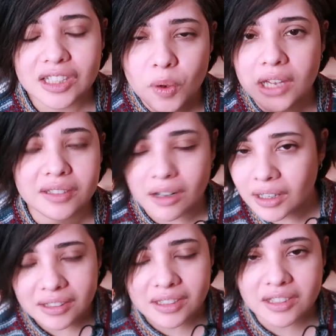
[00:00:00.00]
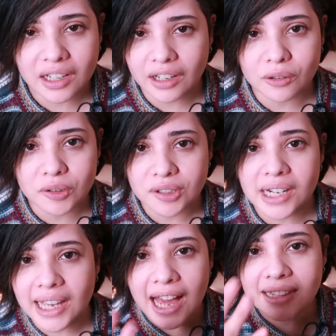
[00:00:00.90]
why I started this channel, so
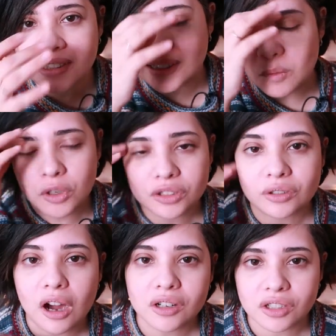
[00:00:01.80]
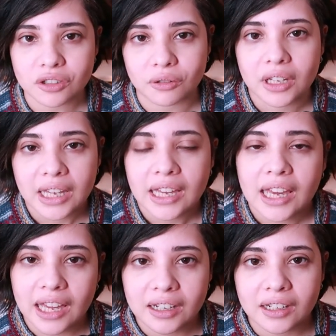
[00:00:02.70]
that I had someone to talk to.
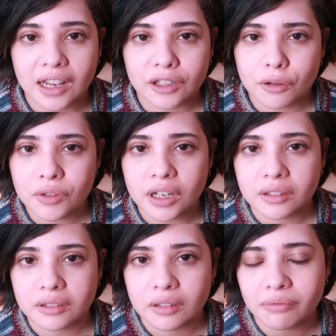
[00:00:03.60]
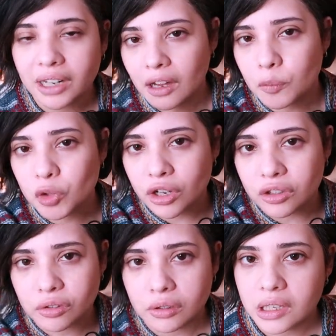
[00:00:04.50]
And I know that right now I'm
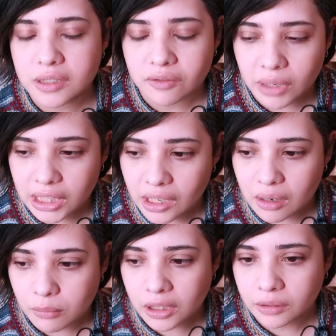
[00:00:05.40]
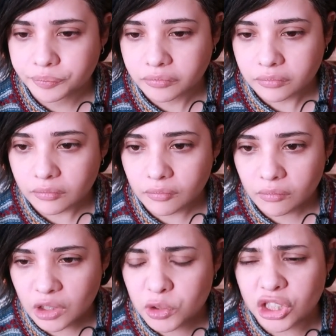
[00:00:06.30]
talking to the lens of my camera,
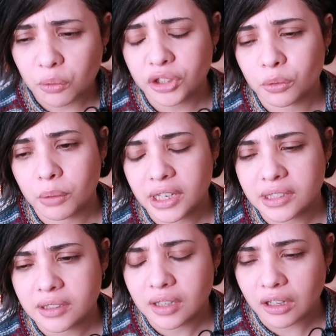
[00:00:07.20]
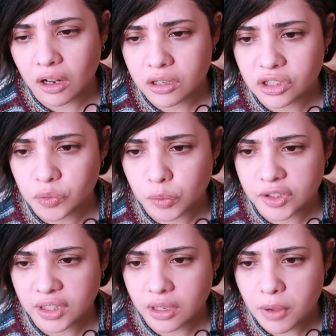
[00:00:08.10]
which I wonder what my psychologist will
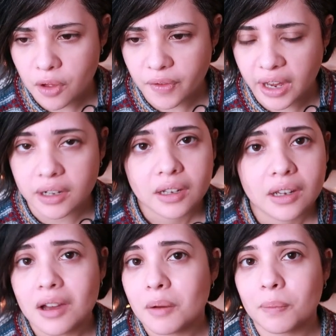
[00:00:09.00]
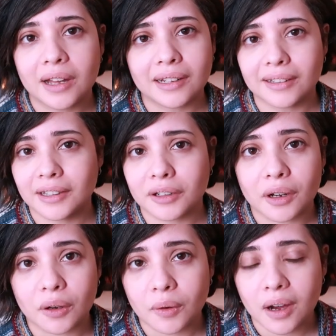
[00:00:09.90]
say about that. But, you
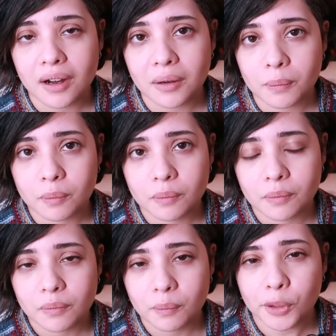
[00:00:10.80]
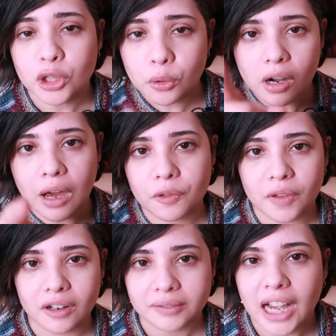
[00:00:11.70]
know, but you are out
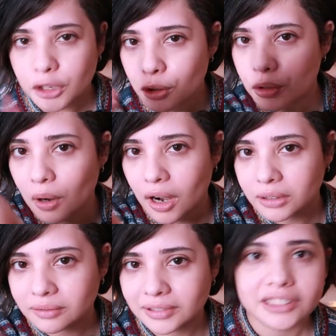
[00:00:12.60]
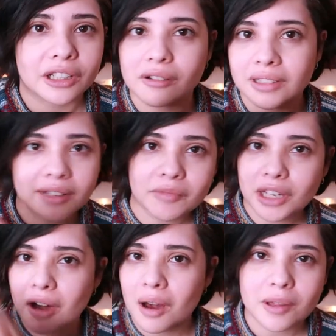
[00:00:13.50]
there. I know you are. You know, leave me
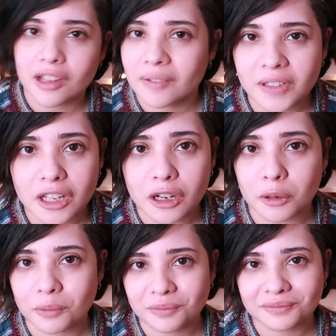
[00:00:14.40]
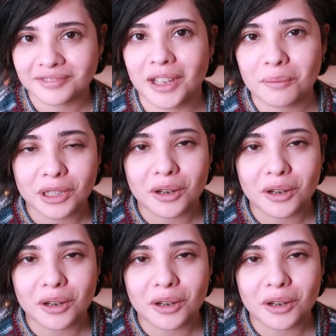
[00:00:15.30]
a comment down below. Let me